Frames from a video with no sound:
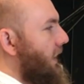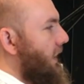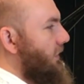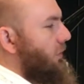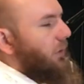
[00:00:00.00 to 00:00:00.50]

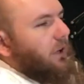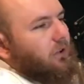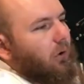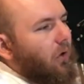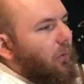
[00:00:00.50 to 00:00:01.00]
It's
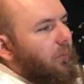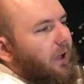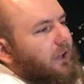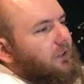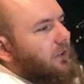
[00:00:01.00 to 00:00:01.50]
already all
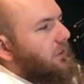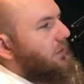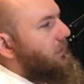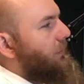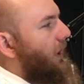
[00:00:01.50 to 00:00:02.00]
wet and the
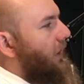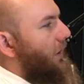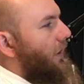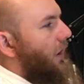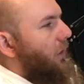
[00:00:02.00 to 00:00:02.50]
smell
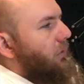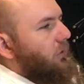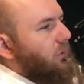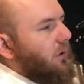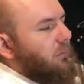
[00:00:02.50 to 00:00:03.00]

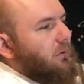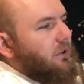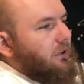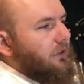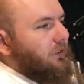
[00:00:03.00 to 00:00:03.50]
around you
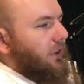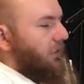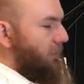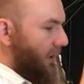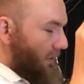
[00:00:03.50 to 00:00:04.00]
completely
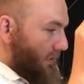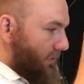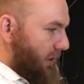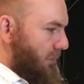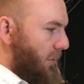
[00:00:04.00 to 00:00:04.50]
changed. But
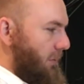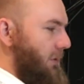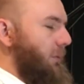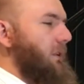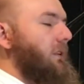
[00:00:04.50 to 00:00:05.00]
this very
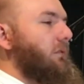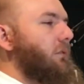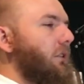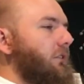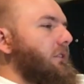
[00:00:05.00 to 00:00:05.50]
moment, when the
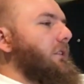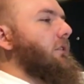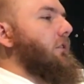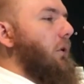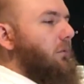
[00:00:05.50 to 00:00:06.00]
first
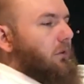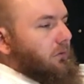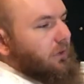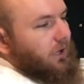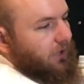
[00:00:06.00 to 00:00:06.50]
drops
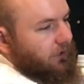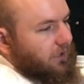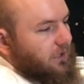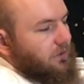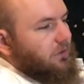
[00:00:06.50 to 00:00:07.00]
of the rain
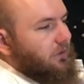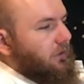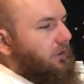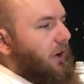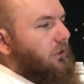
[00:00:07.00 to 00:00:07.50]
hit
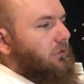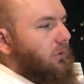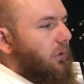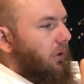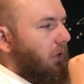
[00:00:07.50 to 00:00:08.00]
the dry
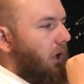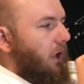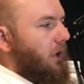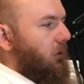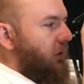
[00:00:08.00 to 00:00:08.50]
soil,
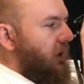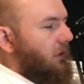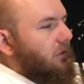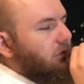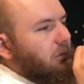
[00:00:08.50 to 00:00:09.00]
you
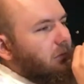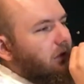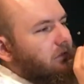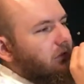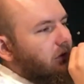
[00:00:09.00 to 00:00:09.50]
get this
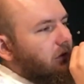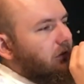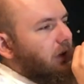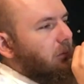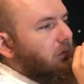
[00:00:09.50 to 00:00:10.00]
amazing
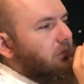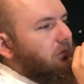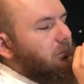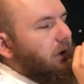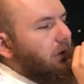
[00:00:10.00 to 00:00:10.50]
type of
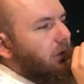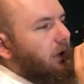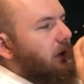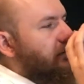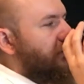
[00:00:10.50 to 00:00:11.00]
smell,
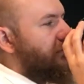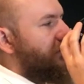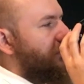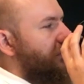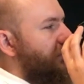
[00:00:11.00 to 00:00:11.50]

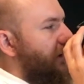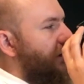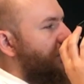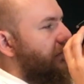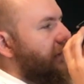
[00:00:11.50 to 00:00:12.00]
this
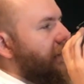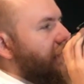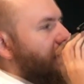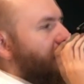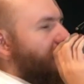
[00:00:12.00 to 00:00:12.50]

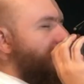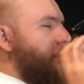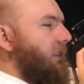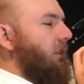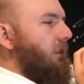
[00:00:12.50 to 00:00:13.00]
very
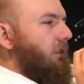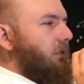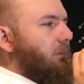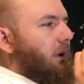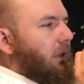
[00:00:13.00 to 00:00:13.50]
particular
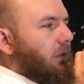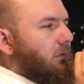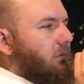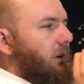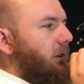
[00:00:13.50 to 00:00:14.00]
smell,
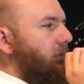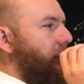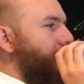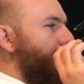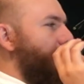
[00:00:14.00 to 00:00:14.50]

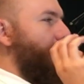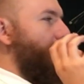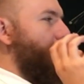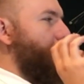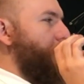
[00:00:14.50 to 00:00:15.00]
very
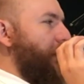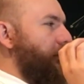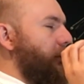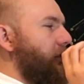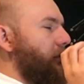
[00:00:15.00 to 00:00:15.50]

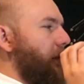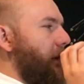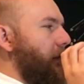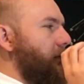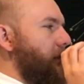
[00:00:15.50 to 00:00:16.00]
special
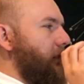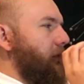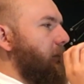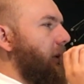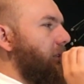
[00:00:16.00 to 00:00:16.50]
smell, the
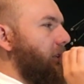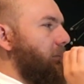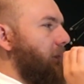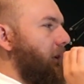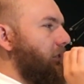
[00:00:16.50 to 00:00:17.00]
smell
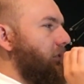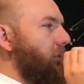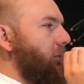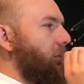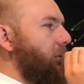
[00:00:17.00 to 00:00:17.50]
that makes
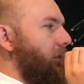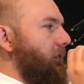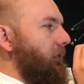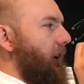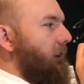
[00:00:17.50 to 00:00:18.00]
you
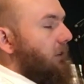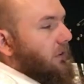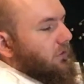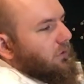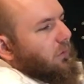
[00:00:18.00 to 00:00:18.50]
excited.
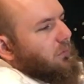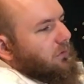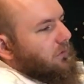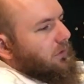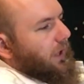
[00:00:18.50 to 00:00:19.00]
It's
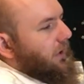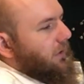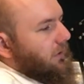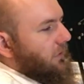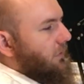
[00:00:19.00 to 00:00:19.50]
almost like
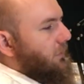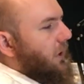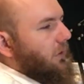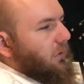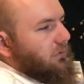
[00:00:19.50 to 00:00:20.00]
a
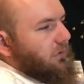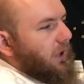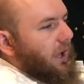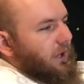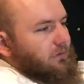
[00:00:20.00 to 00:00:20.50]
smell of
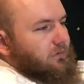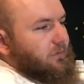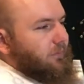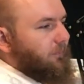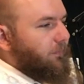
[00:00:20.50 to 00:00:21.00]
life.
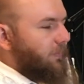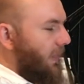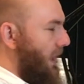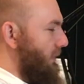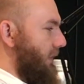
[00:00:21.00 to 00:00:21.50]

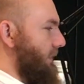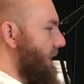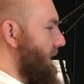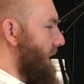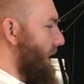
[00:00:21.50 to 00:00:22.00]
Having
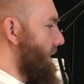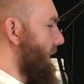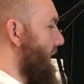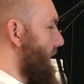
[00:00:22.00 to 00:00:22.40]
said that,